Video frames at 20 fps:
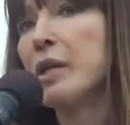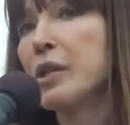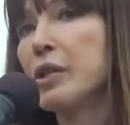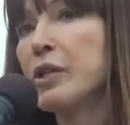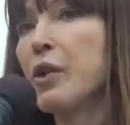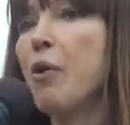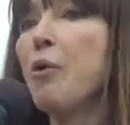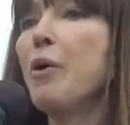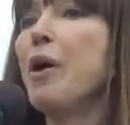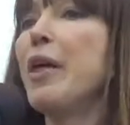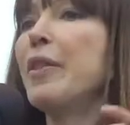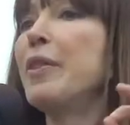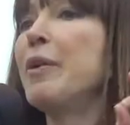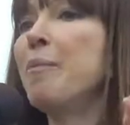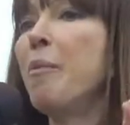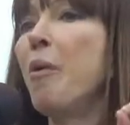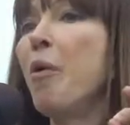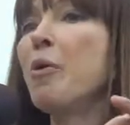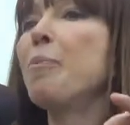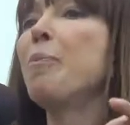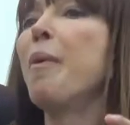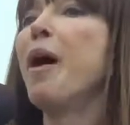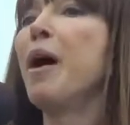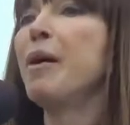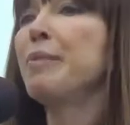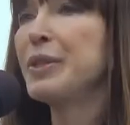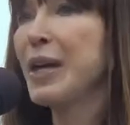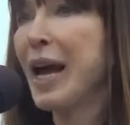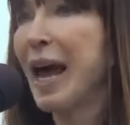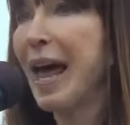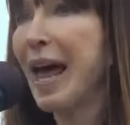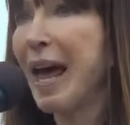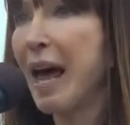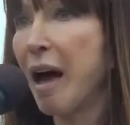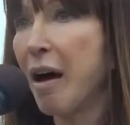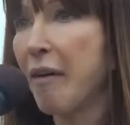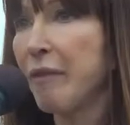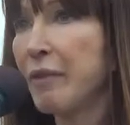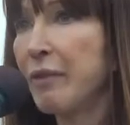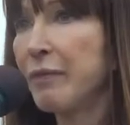So the more bombs you
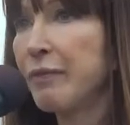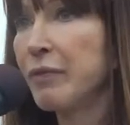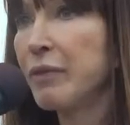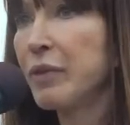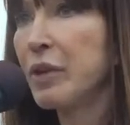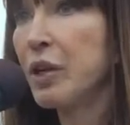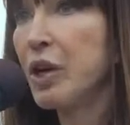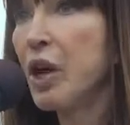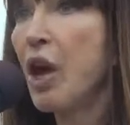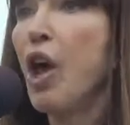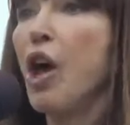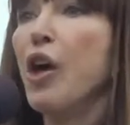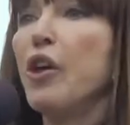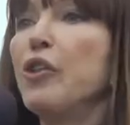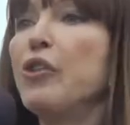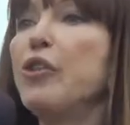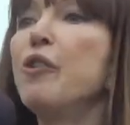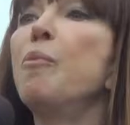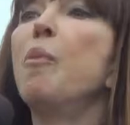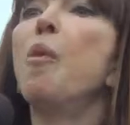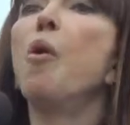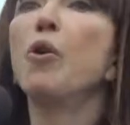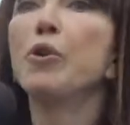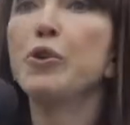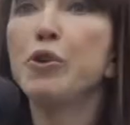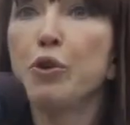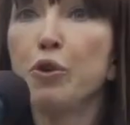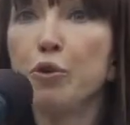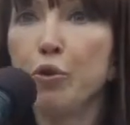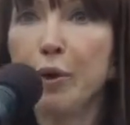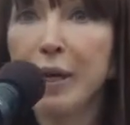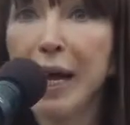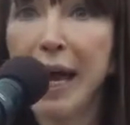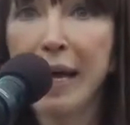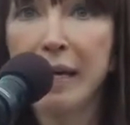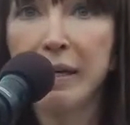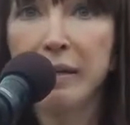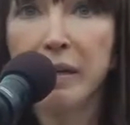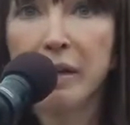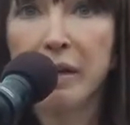have, the more you
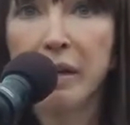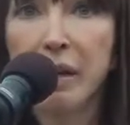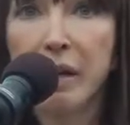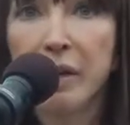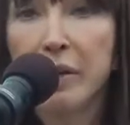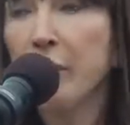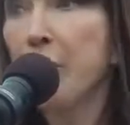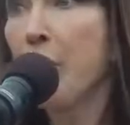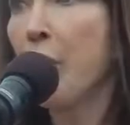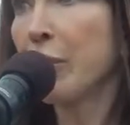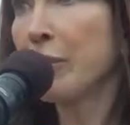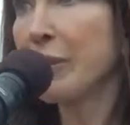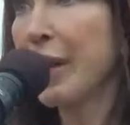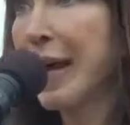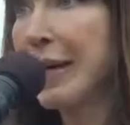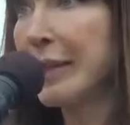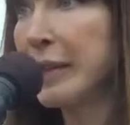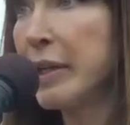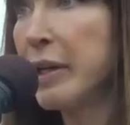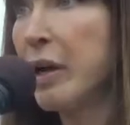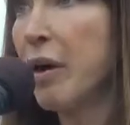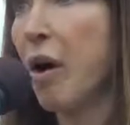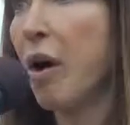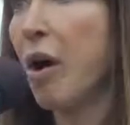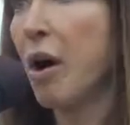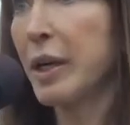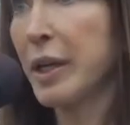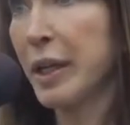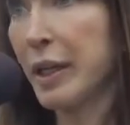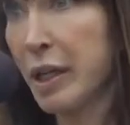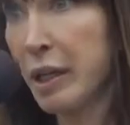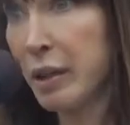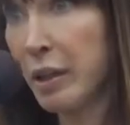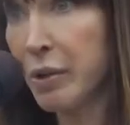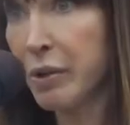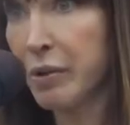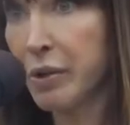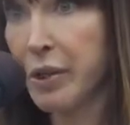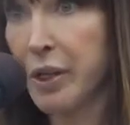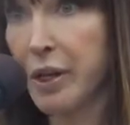create, the more likely you are to
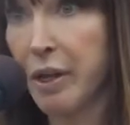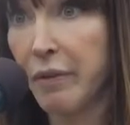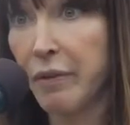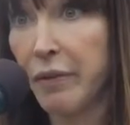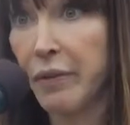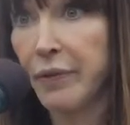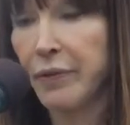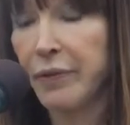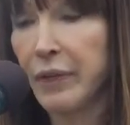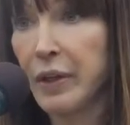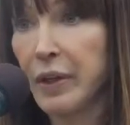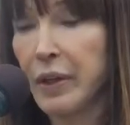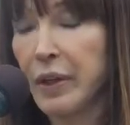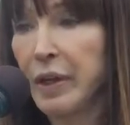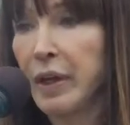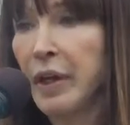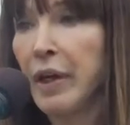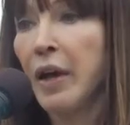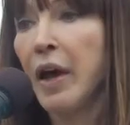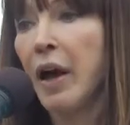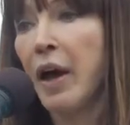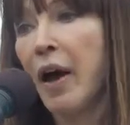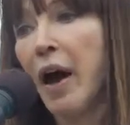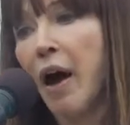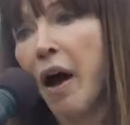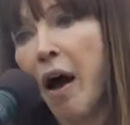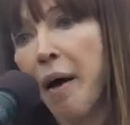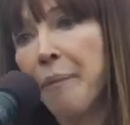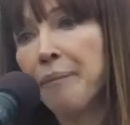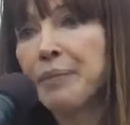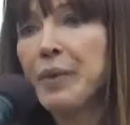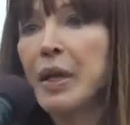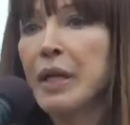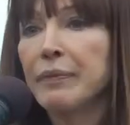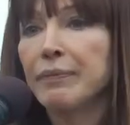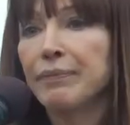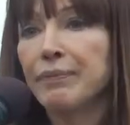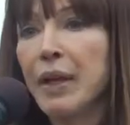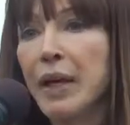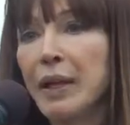kill yourself. Now
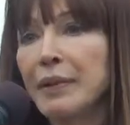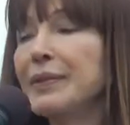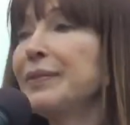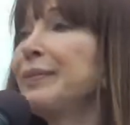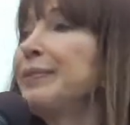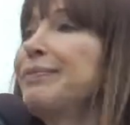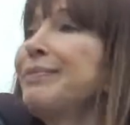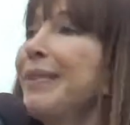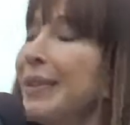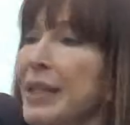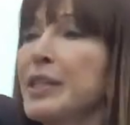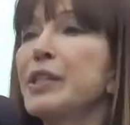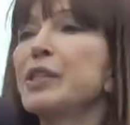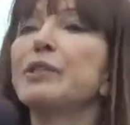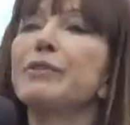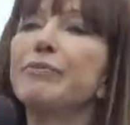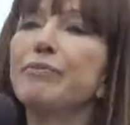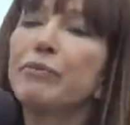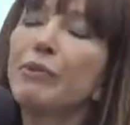the